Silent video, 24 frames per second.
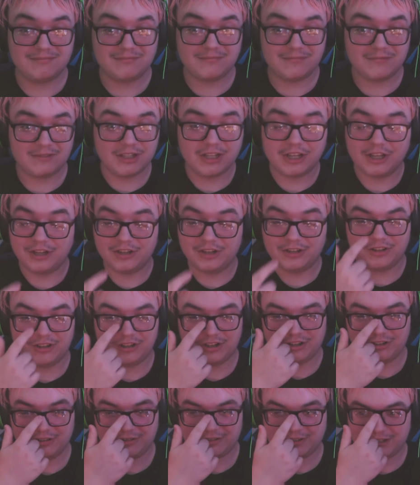You
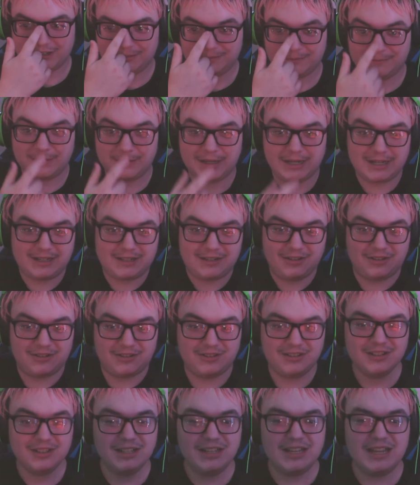don't get Michael
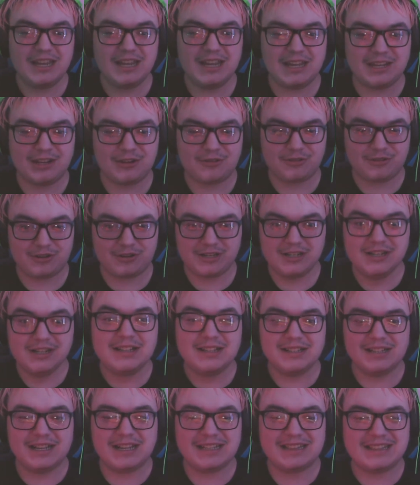angry
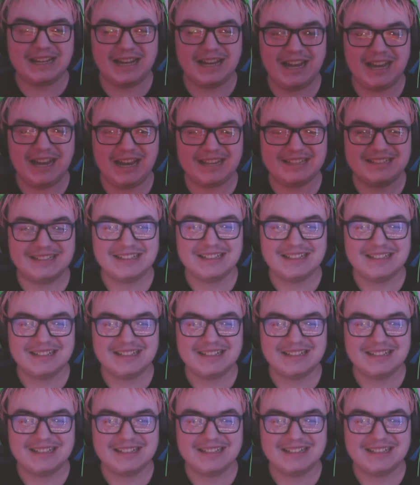like that.